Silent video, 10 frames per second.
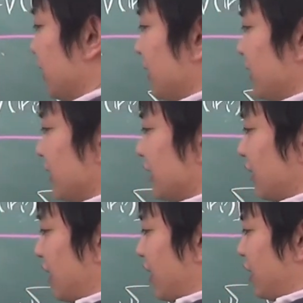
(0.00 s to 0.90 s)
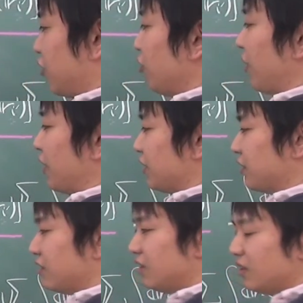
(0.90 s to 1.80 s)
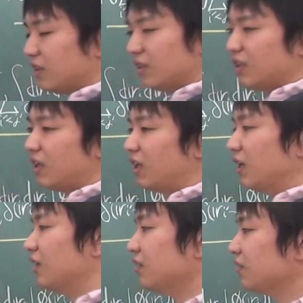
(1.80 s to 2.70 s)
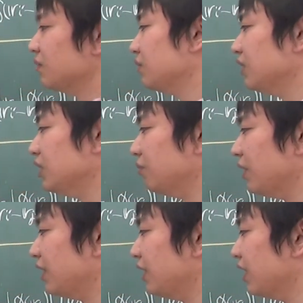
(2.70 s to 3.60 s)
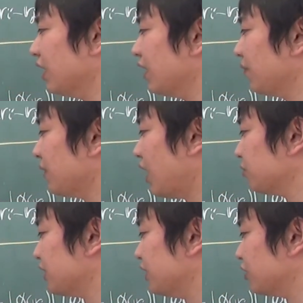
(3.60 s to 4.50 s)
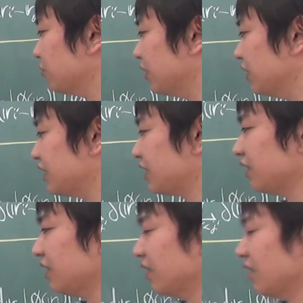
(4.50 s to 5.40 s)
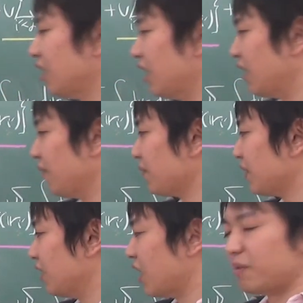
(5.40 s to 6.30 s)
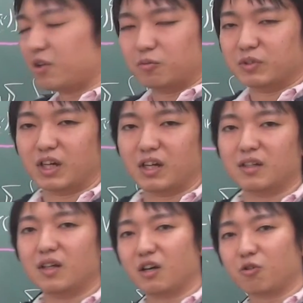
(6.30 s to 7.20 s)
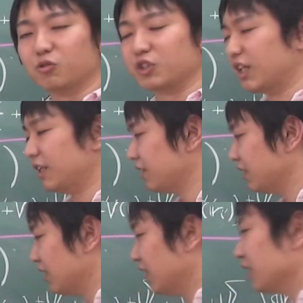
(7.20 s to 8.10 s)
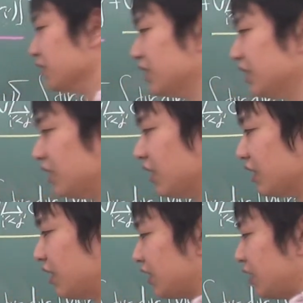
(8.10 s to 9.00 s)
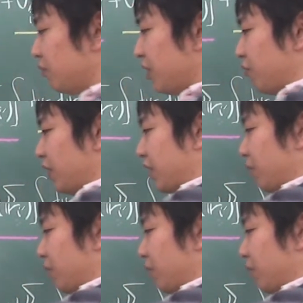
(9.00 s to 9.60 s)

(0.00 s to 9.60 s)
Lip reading: is equivalent even in the absence of this label of the coordinate. So then just simply we can